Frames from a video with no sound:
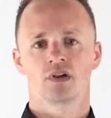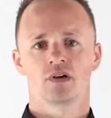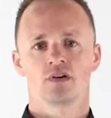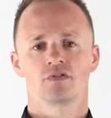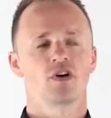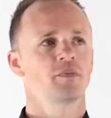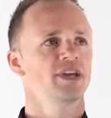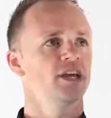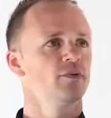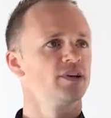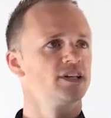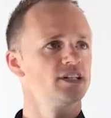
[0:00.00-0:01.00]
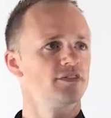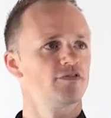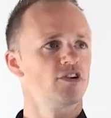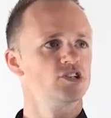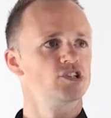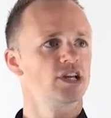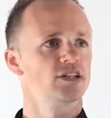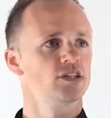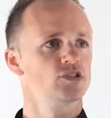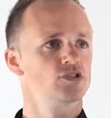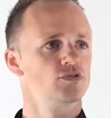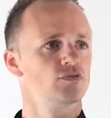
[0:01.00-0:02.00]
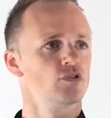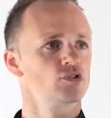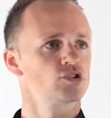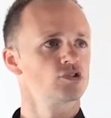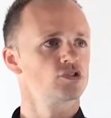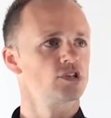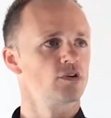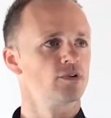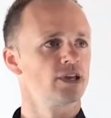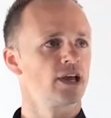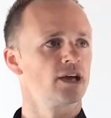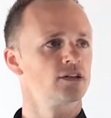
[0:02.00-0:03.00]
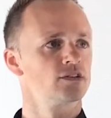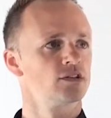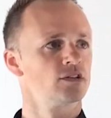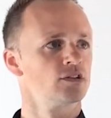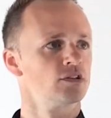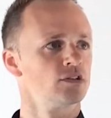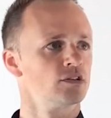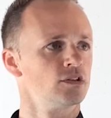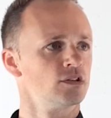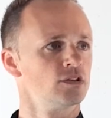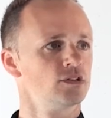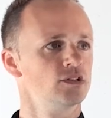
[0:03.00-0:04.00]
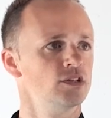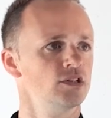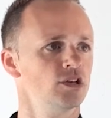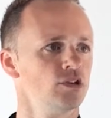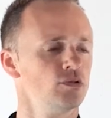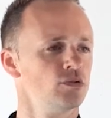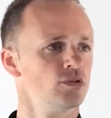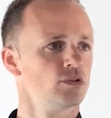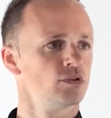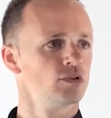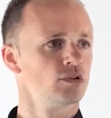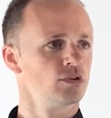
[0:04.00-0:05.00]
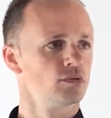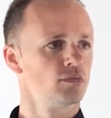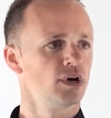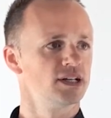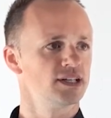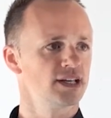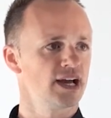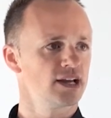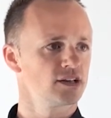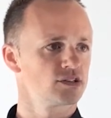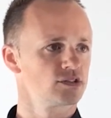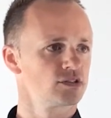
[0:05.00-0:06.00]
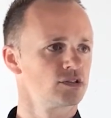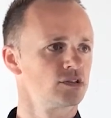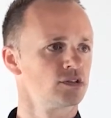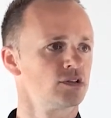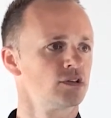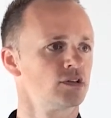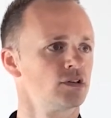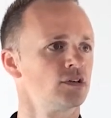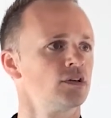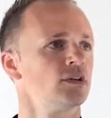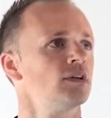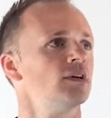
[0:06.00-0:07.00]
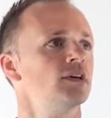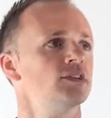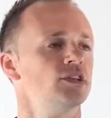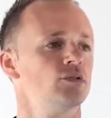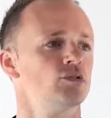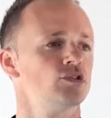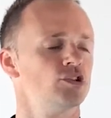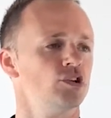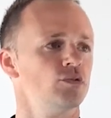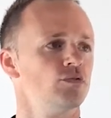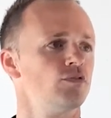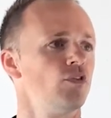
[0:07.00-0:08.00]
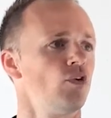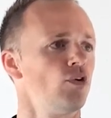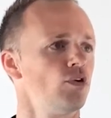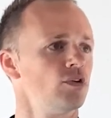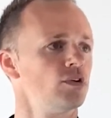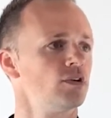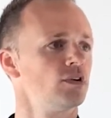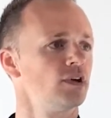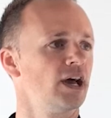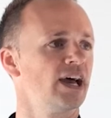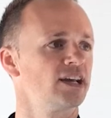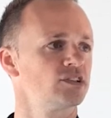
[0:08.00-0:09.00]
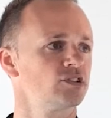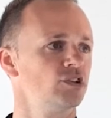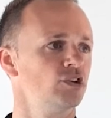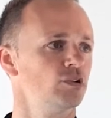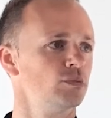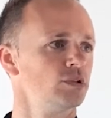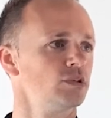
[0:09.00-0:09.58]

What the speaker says: From here we can differentiate these two functions, so we get du by dx is equal to 4x cubed.